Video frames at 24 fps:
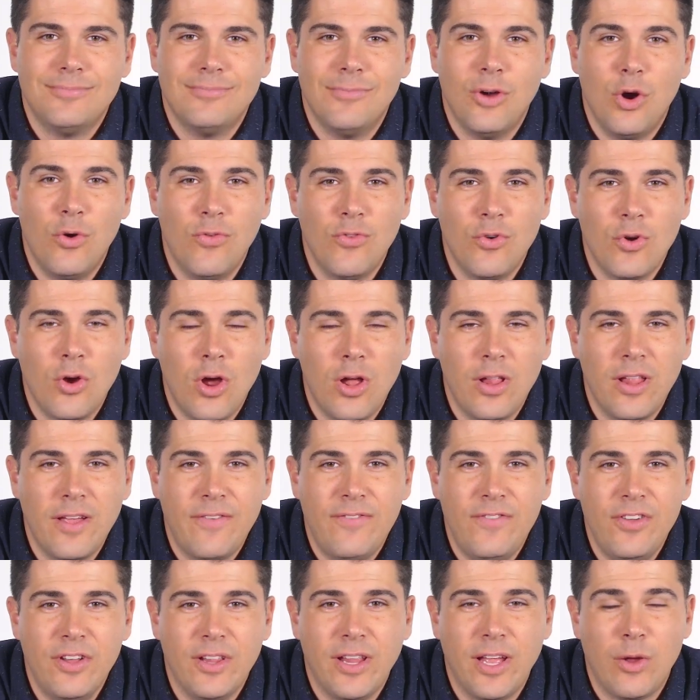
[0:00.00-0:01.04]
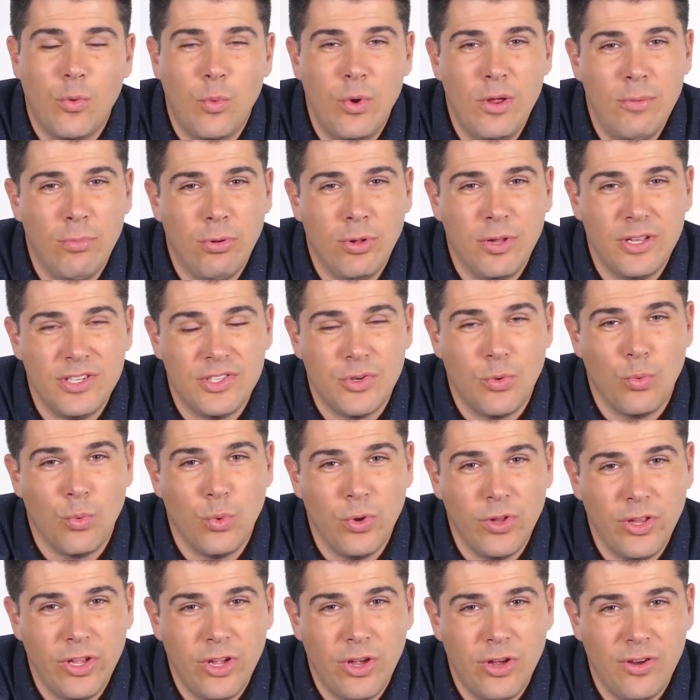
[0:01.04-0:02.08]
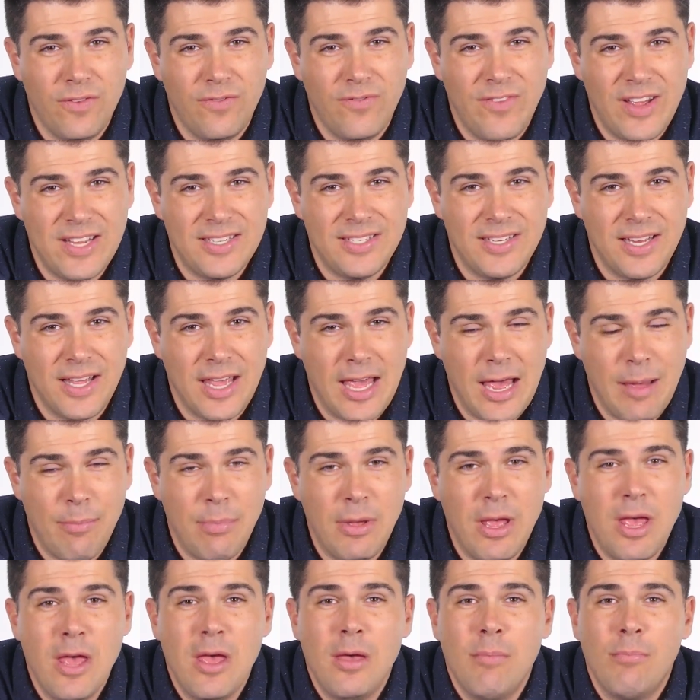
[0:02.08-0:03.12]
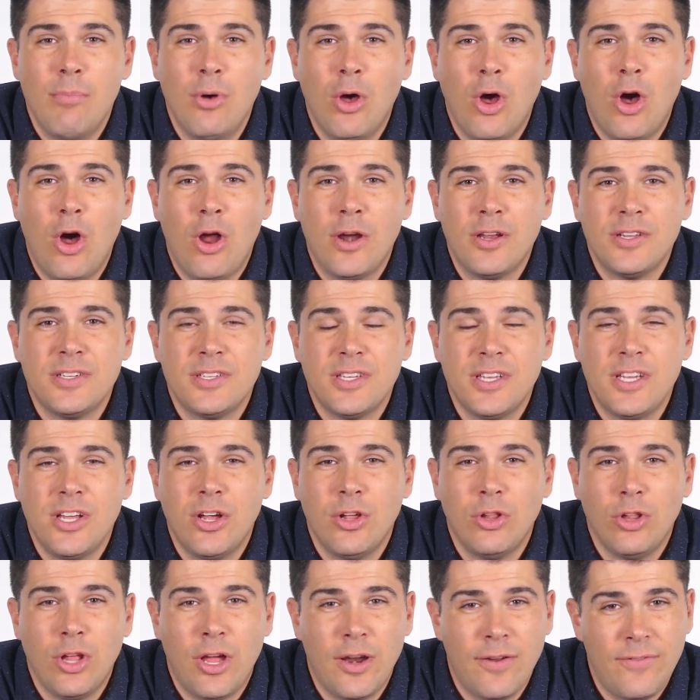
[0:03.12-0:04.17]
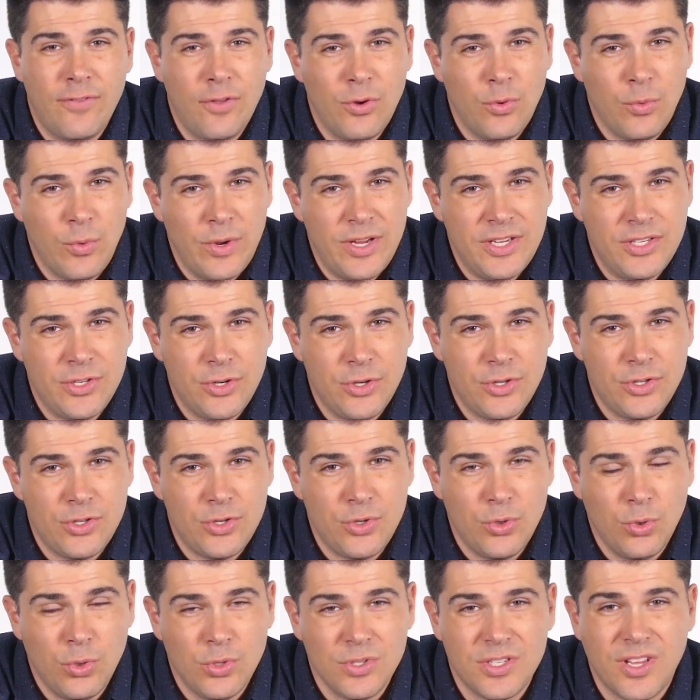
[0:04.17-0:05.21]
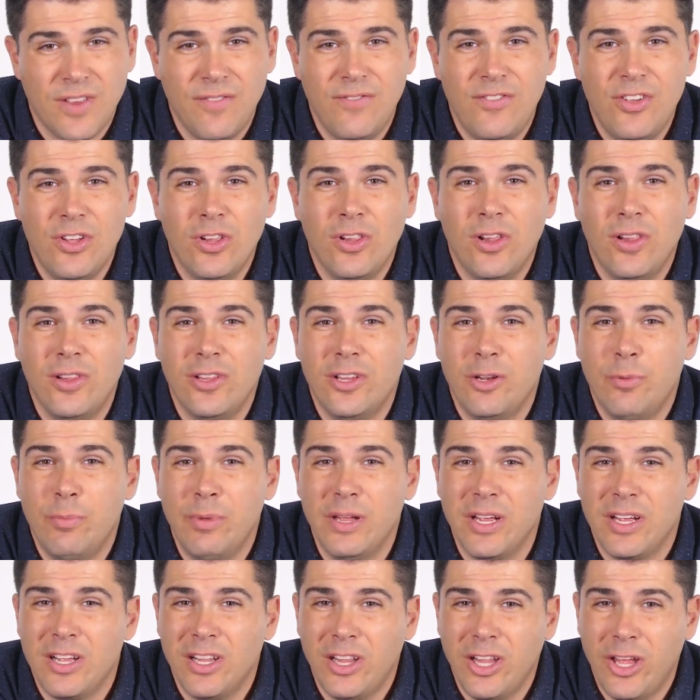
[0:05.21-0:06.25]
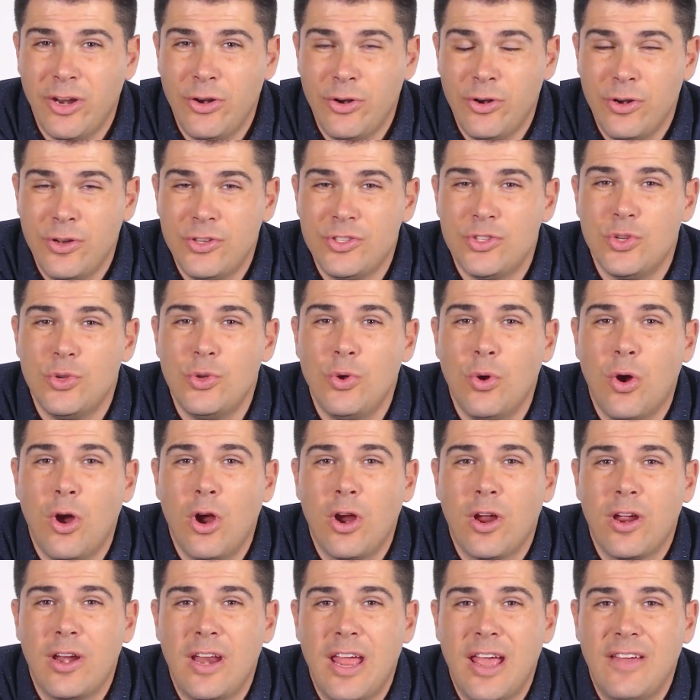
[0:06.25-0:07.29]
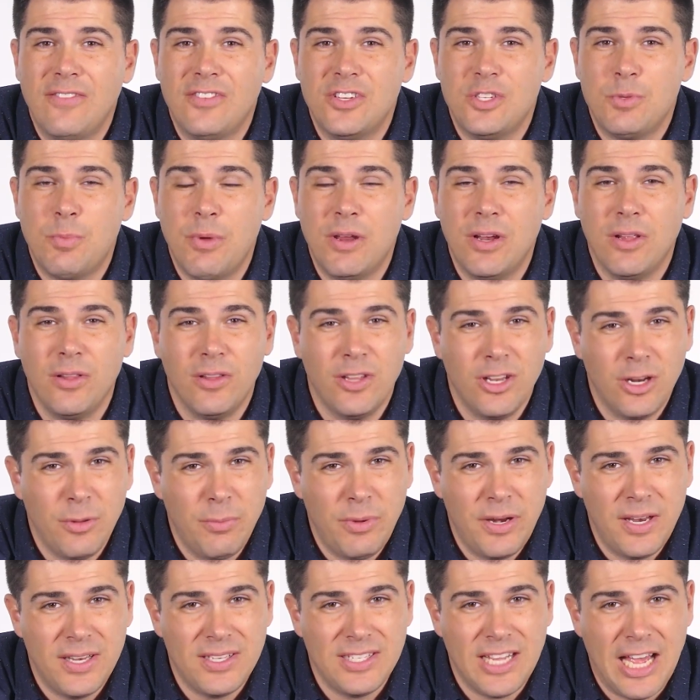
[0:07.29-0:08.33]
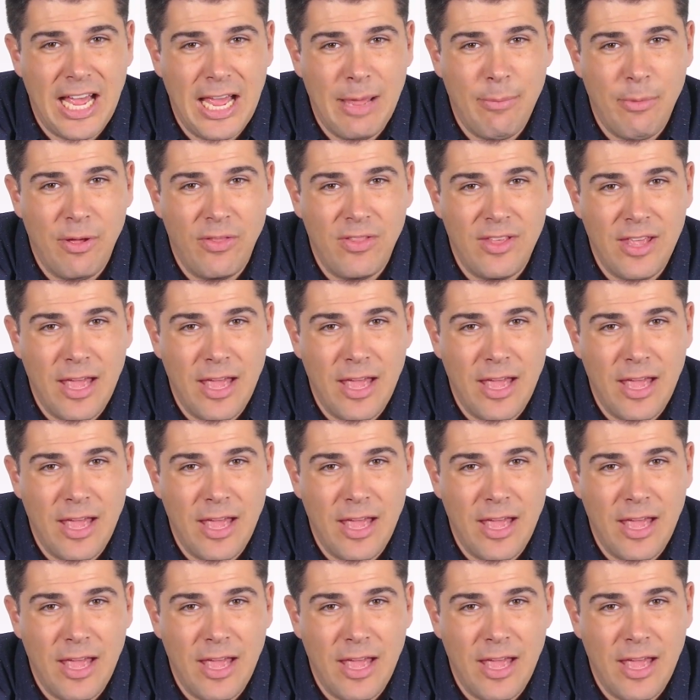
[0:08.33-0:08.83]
Overall, I feel like Webull is a really good investing app, but honestly, a lot of their research tools can feel a little bit cluttered, so you are going to have to spend a little bit of time on the